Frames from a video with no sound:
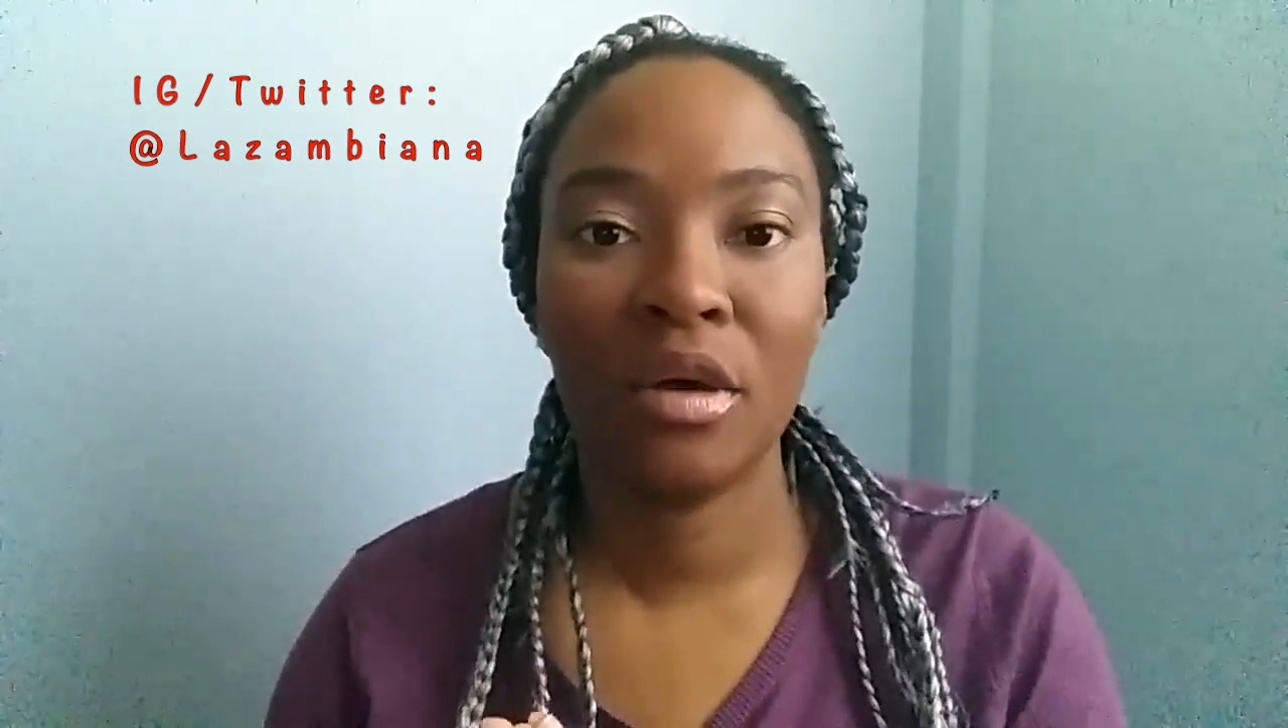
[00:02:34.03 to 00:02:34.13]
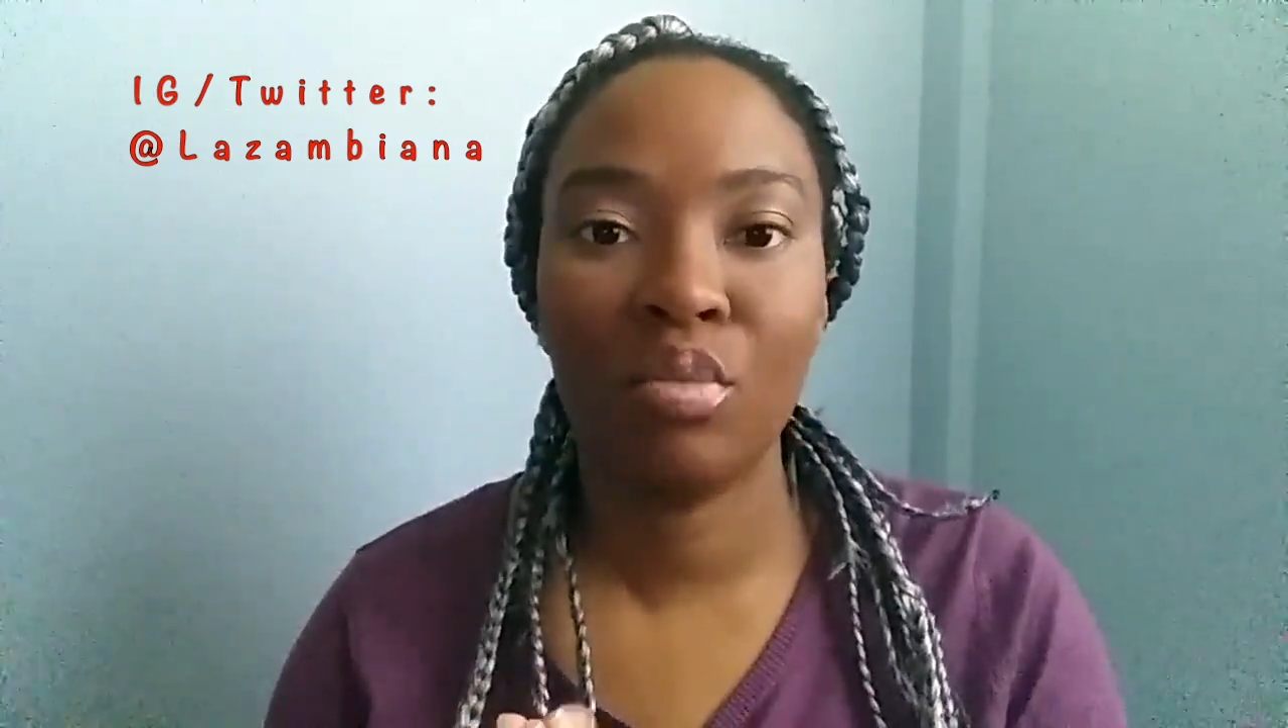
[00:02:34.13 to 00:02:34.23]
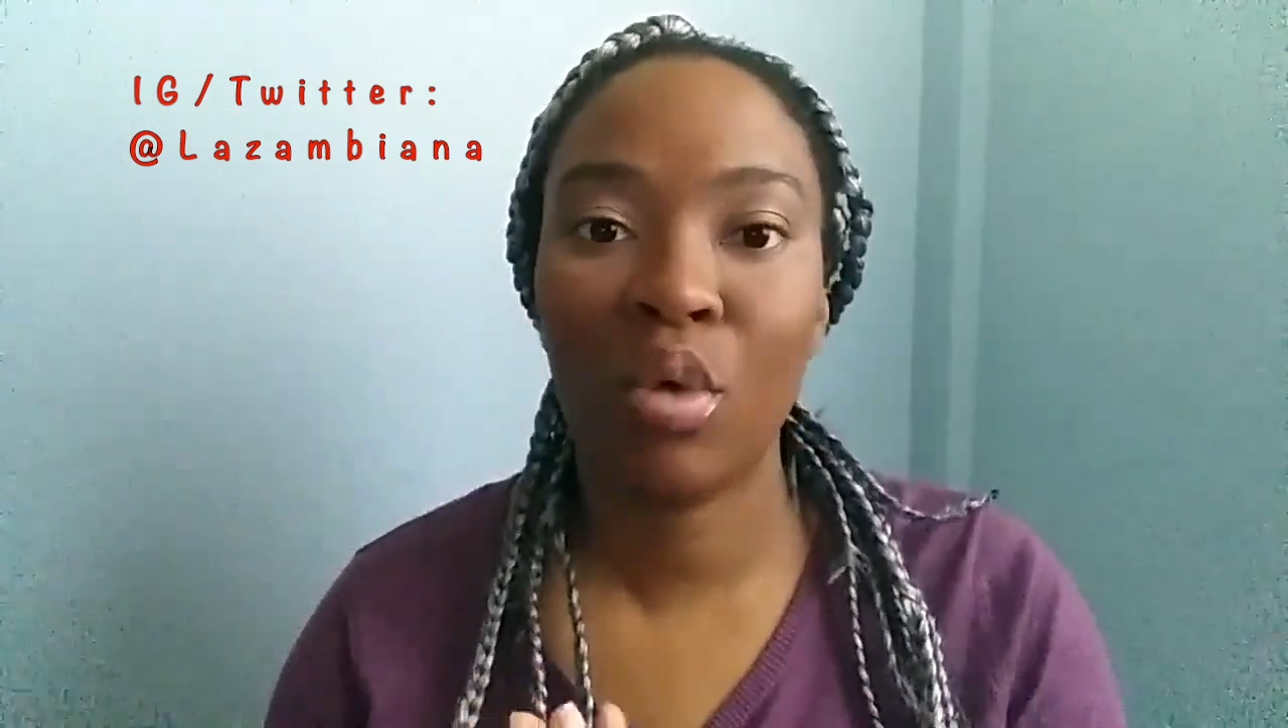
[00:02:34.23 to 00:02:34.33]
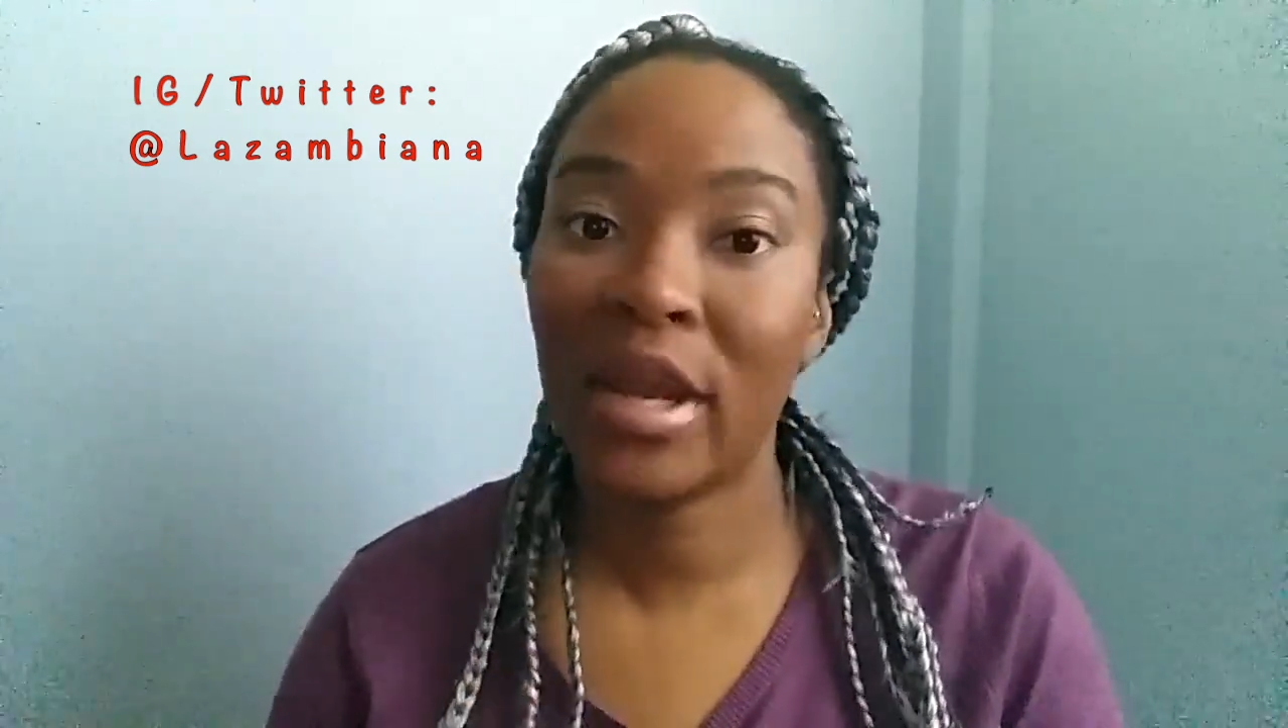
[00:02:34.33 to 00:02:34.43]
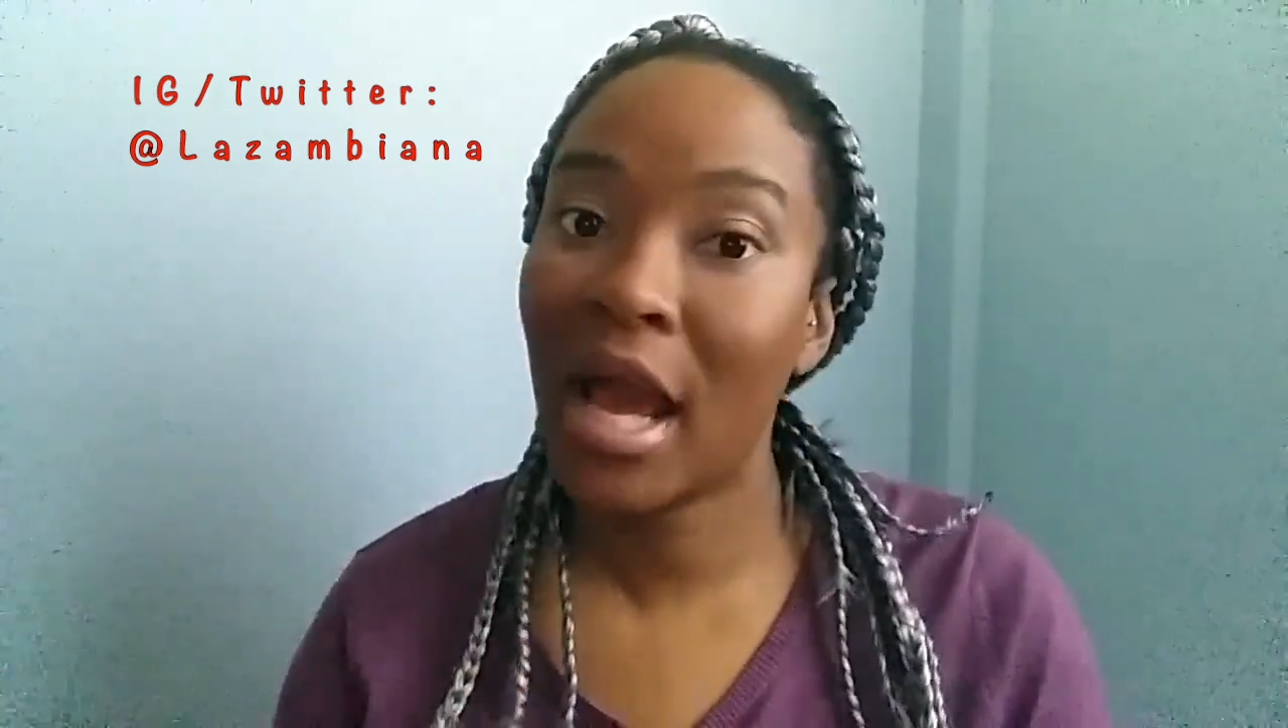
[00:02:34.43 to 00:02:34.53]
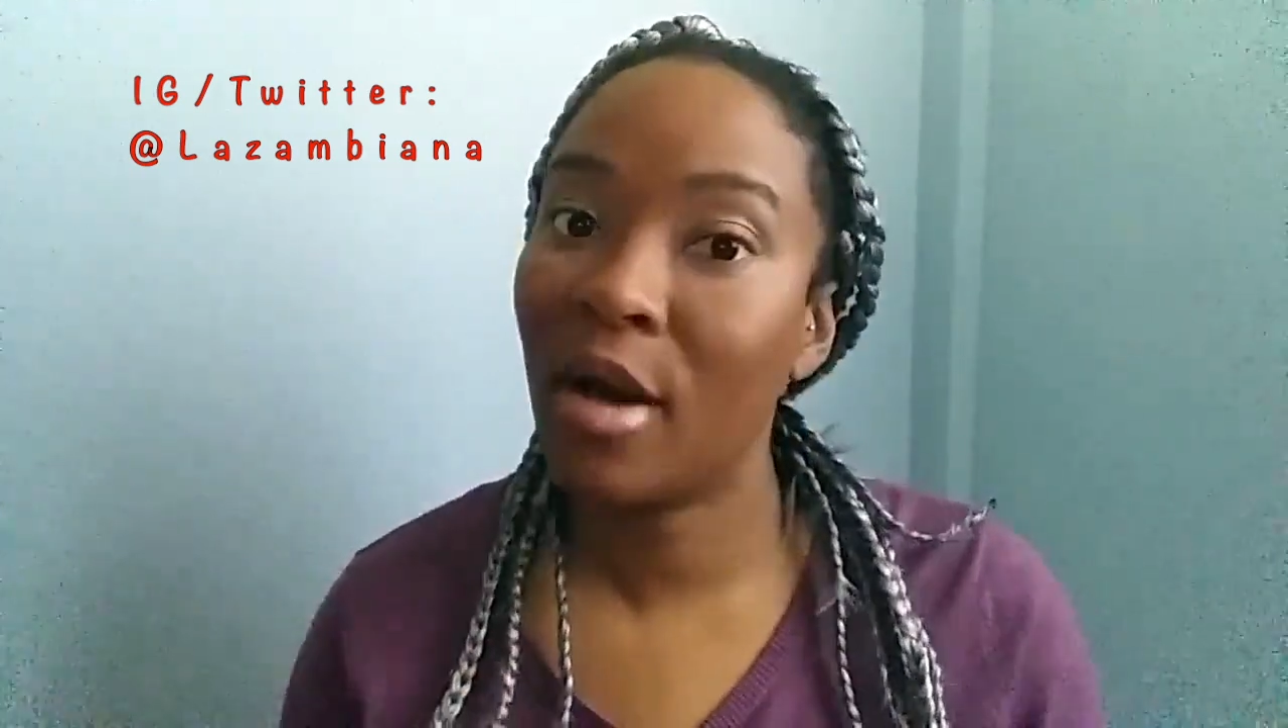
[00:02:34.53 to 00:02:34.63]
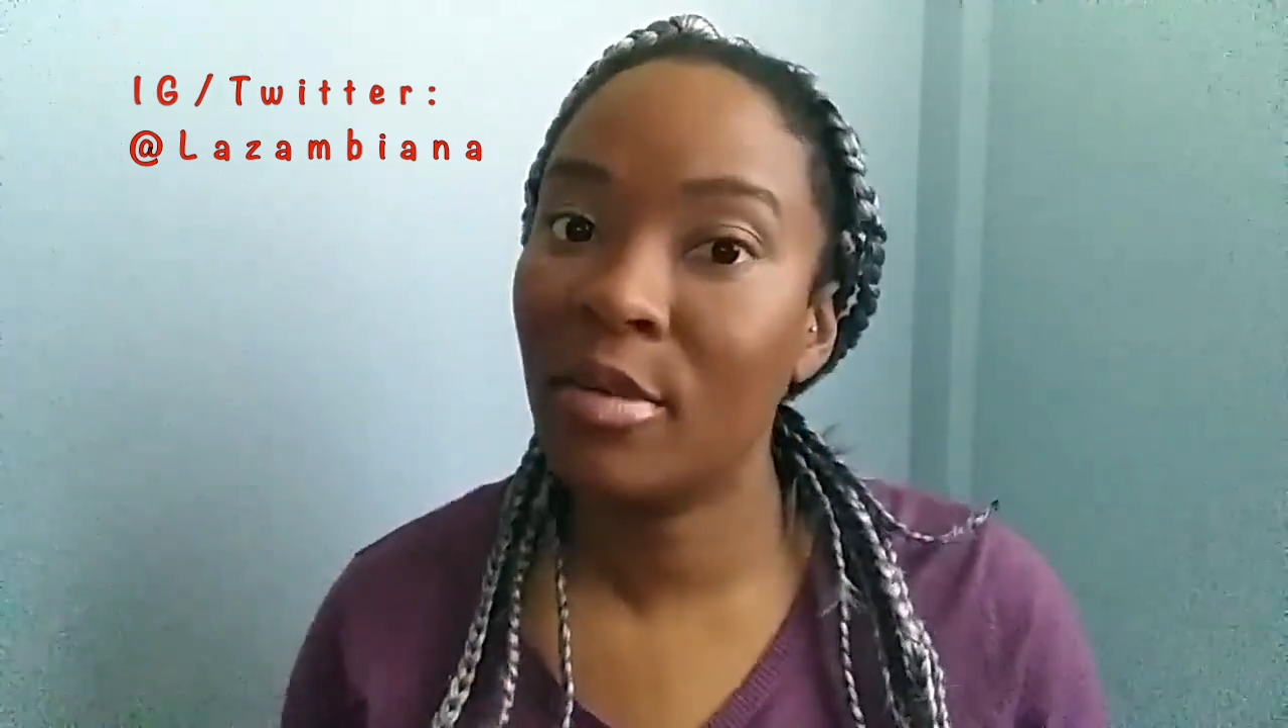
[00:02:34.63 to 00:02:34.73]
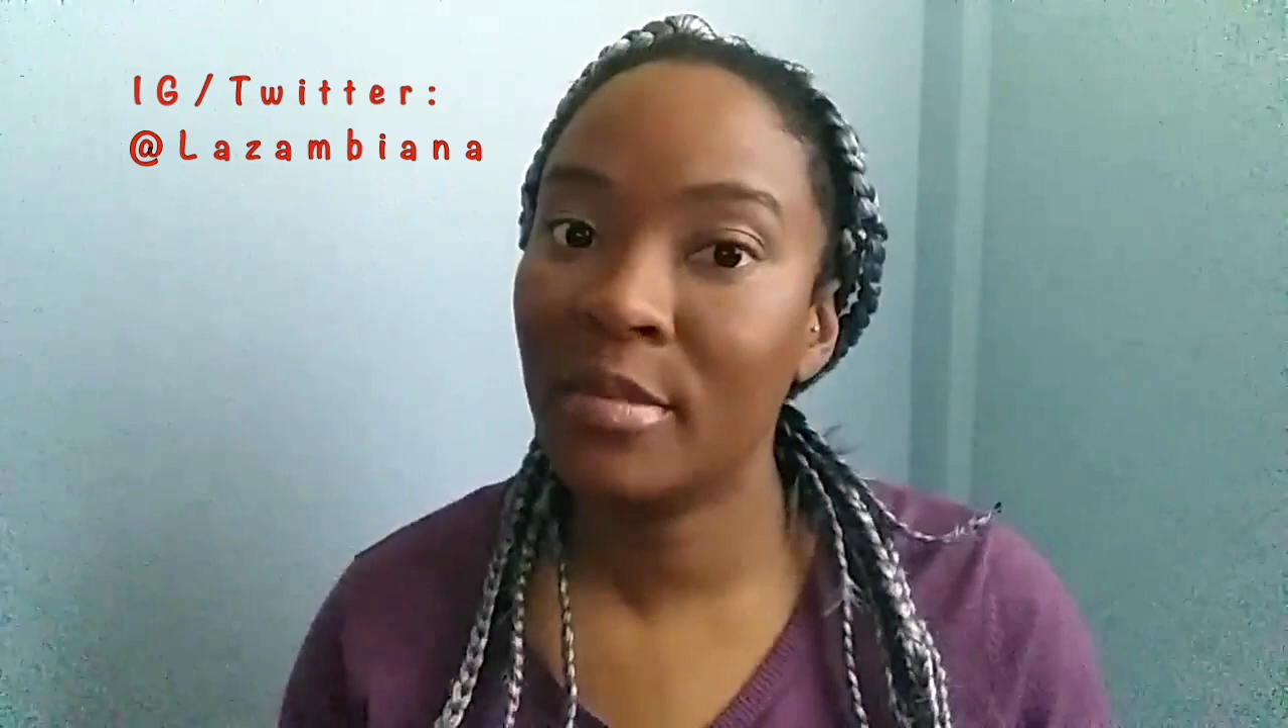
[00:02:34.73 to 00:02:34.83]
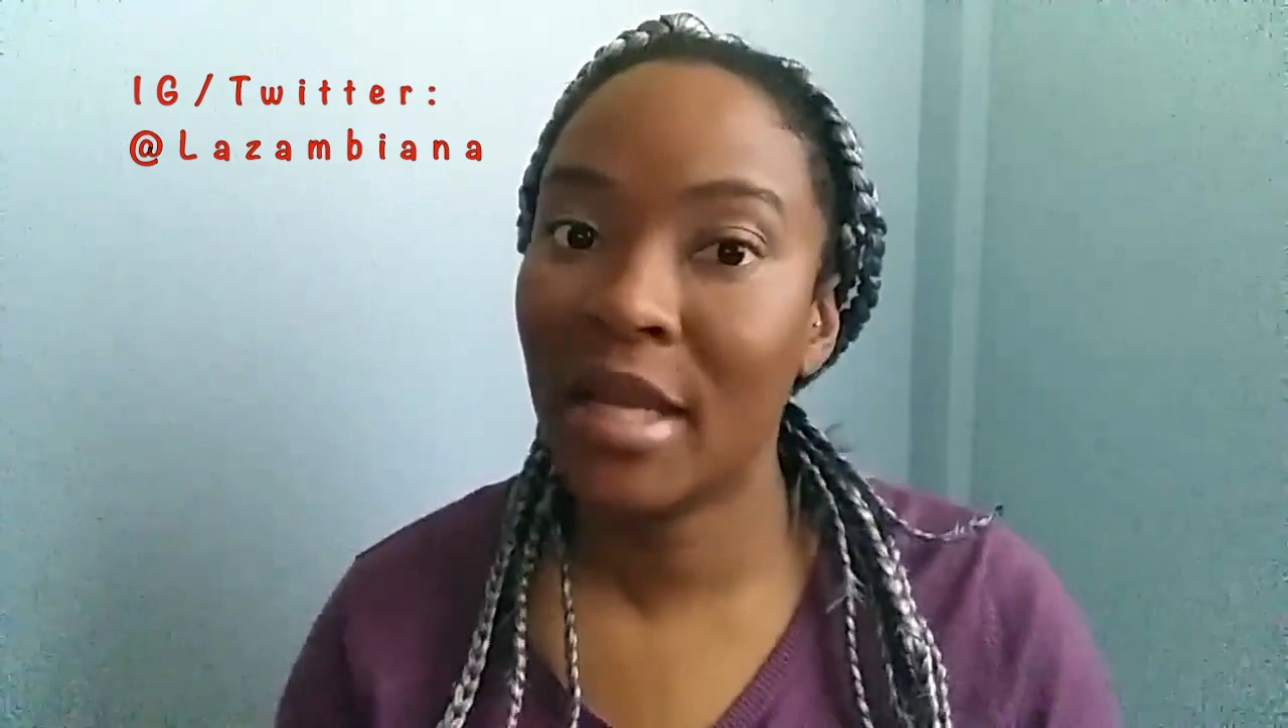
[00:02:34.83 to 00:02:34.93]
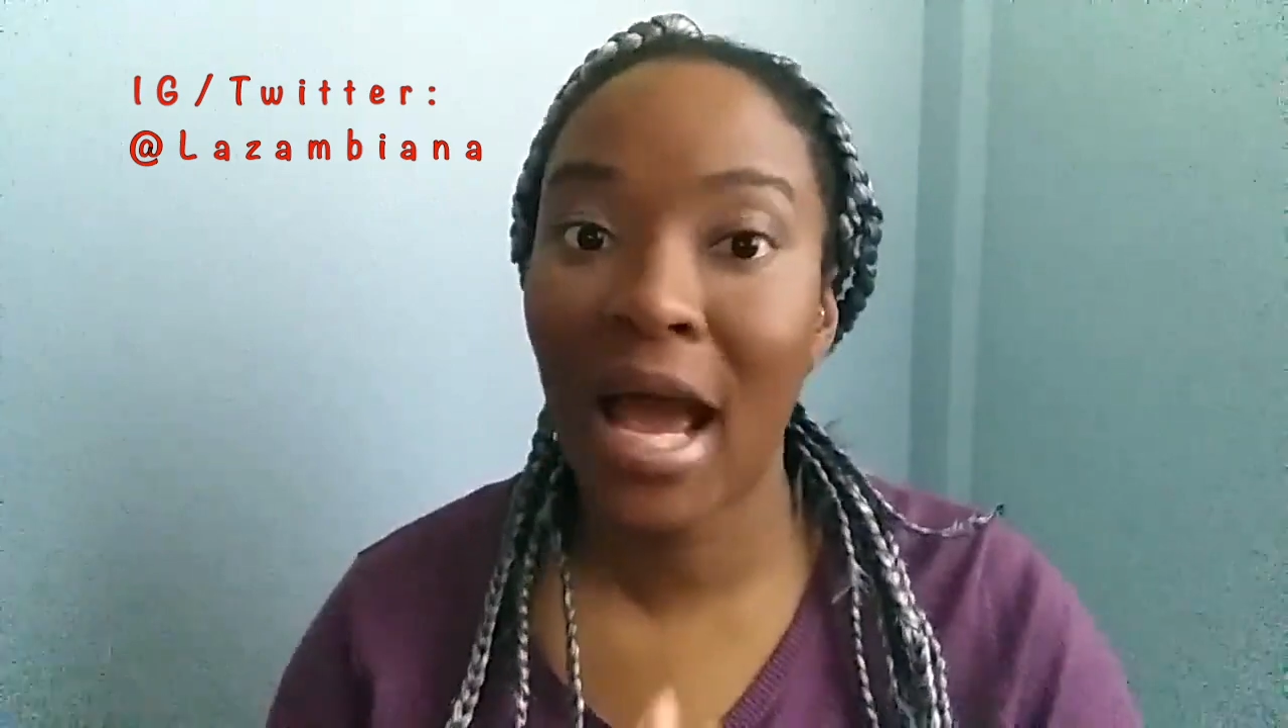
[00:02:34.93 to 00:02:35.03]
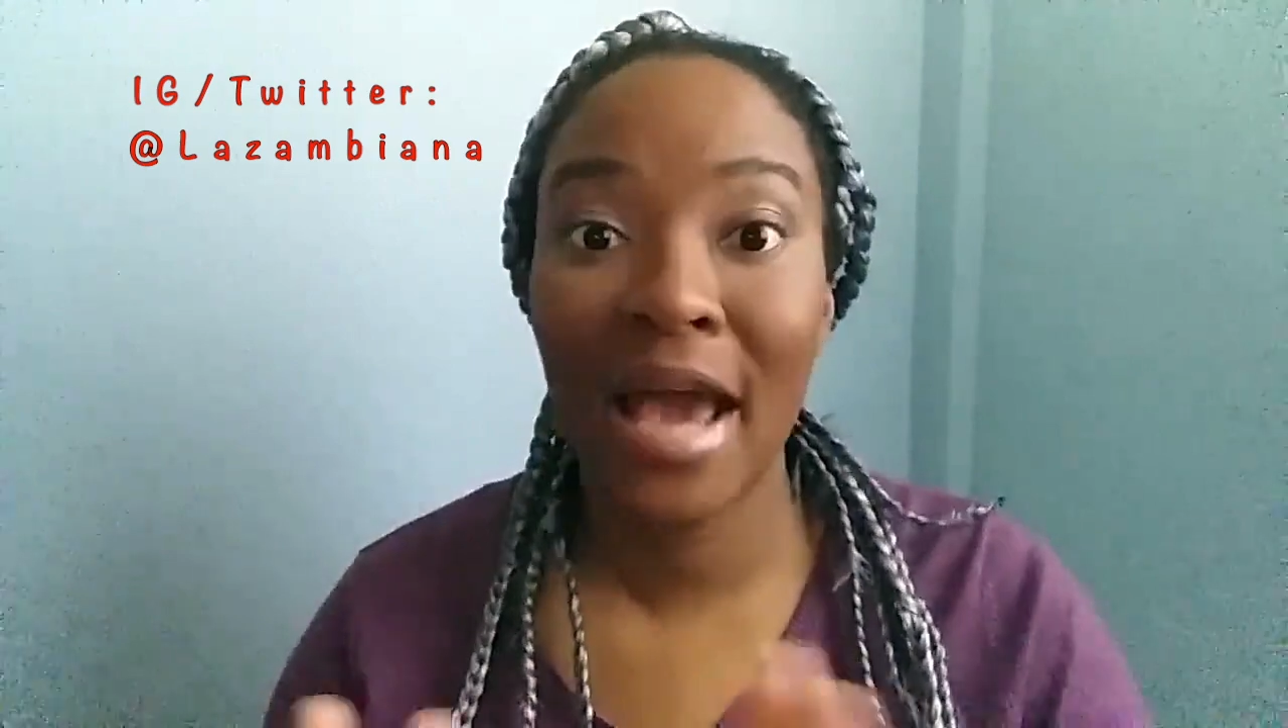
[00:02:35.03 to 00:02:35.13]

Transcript: One album that